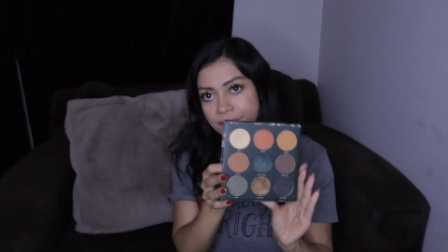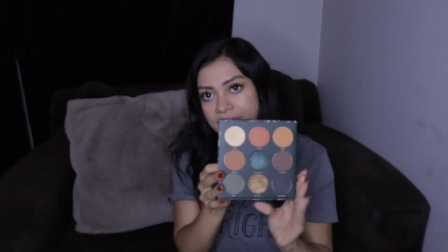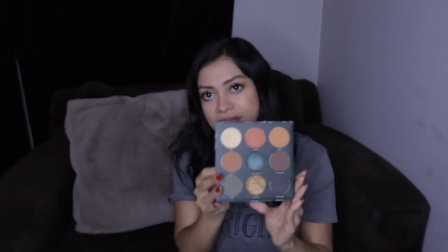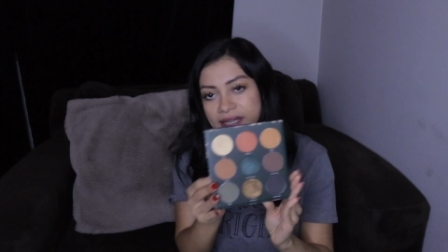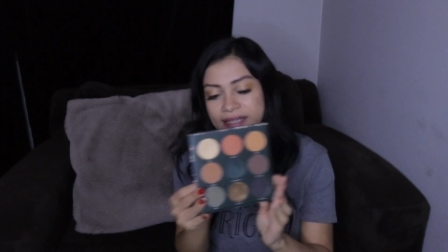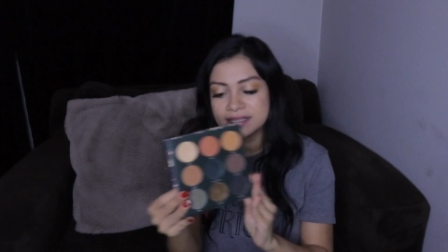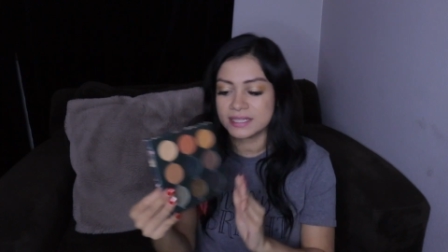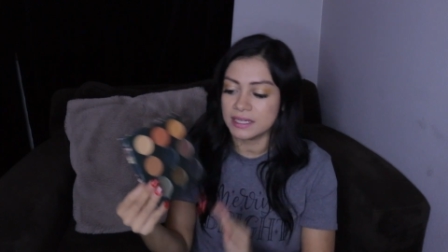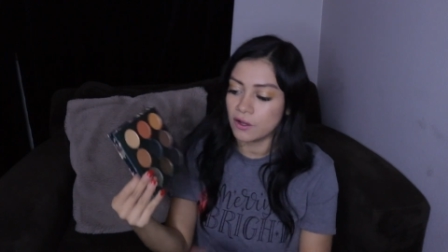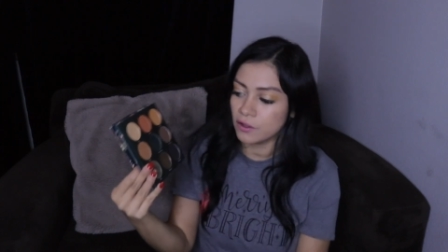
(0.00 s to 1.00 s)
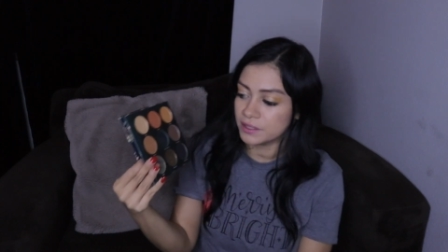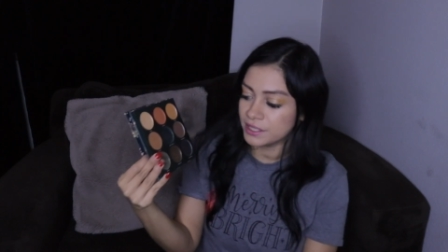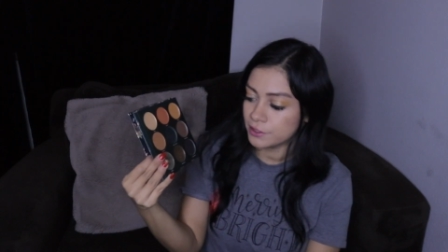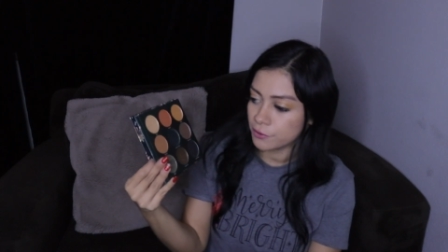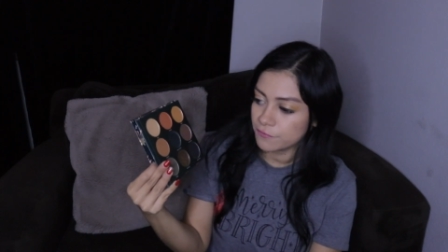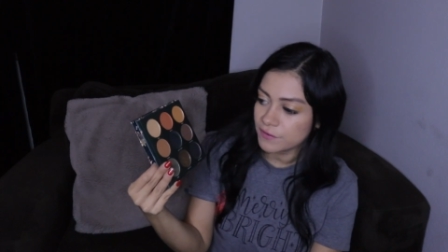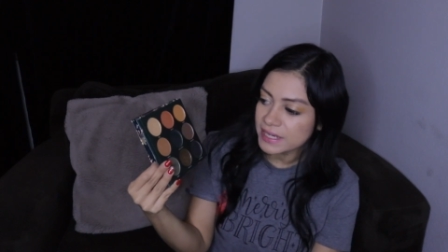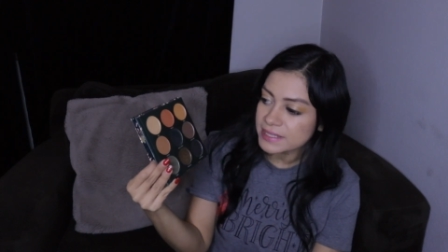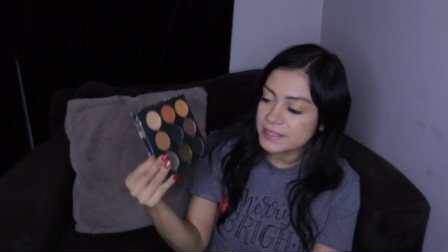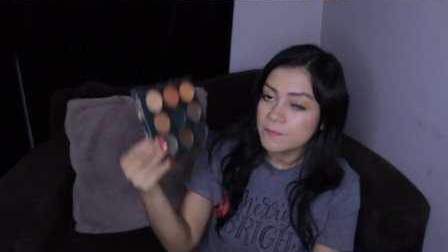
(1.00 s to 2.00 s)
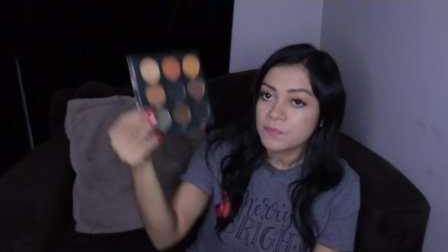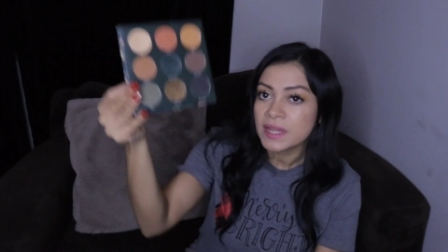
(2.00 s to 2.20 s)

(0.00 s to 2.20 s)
ring light all in your face.